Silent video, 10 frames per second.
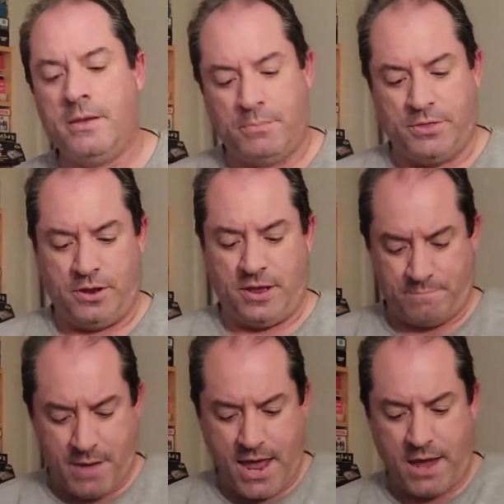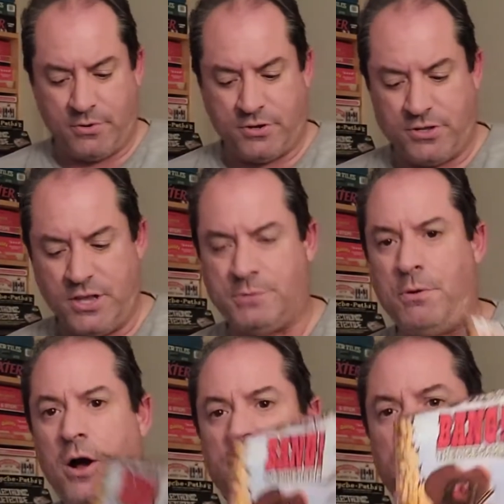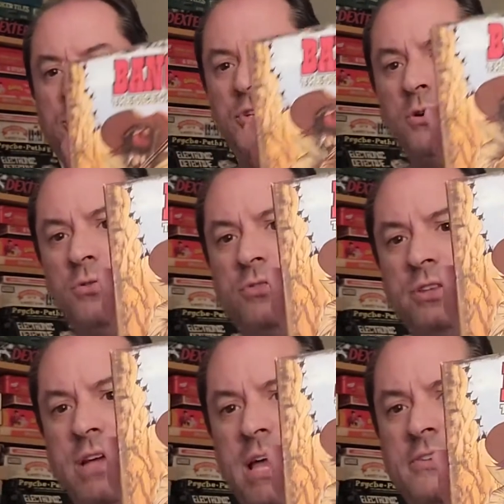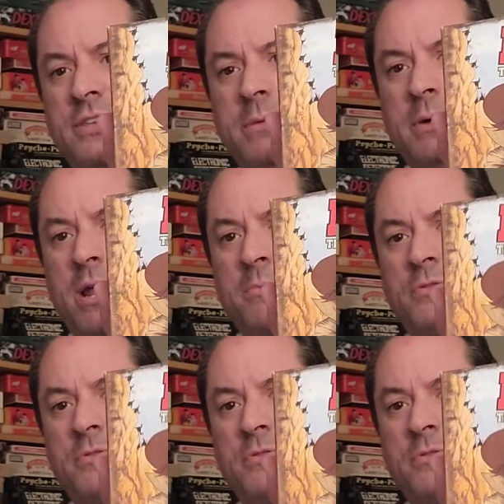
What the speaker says: But then you have Bang, which is this box, which shows the dice on the bottom.